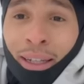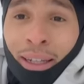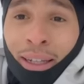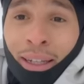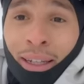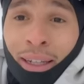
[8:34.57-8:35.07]

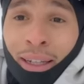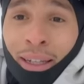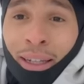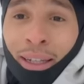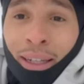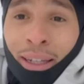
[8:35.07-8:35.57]

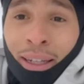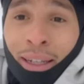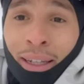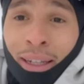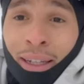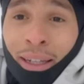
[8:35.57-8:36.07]

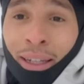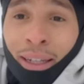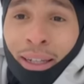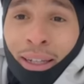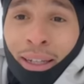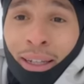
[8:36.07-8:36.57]

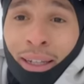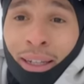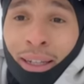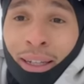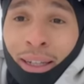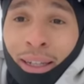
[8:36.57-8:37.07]

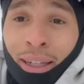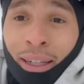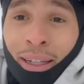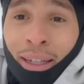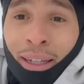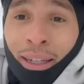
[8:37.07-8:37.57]

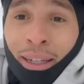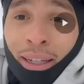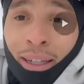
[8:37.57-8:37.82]
(silent)